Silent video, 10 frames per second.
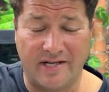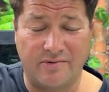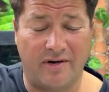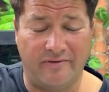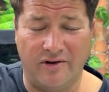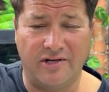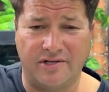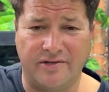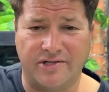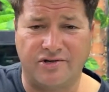that's what I've learned
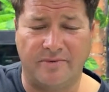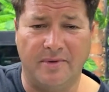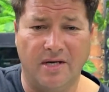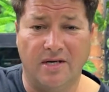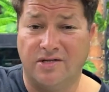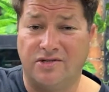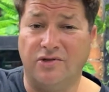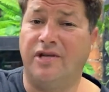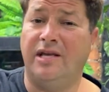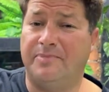on this trip.
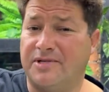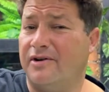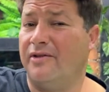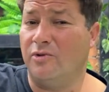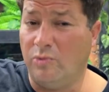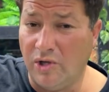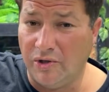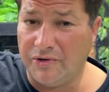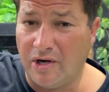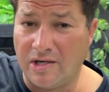Zookeepers around the
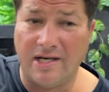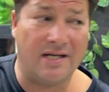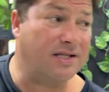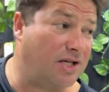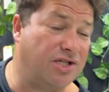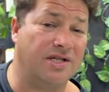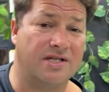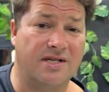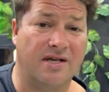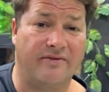world aren't touching the
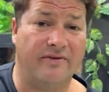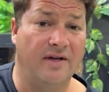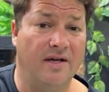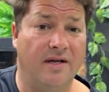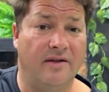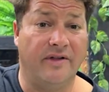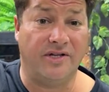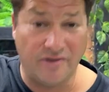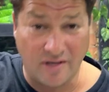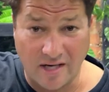stuff that
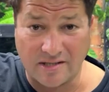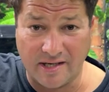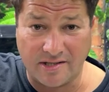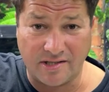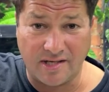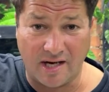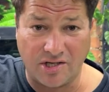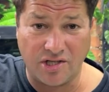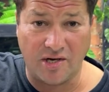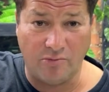you guys get to
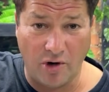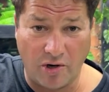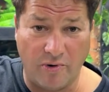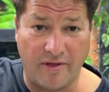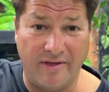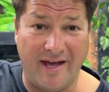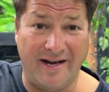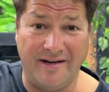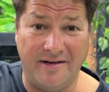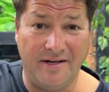touch and work with
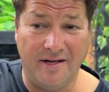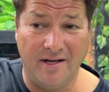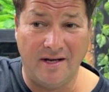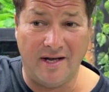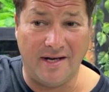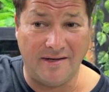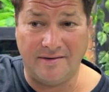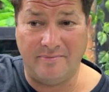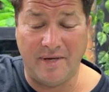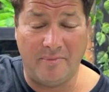and
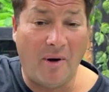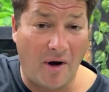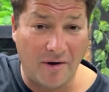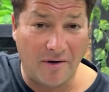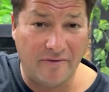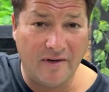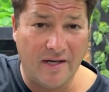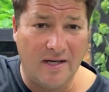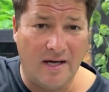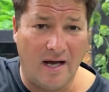be a part of.
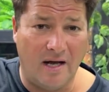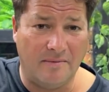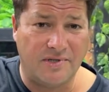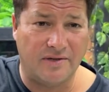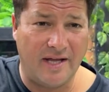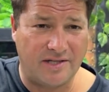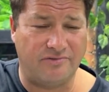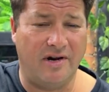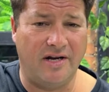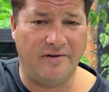So that's
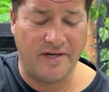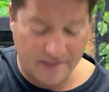really, really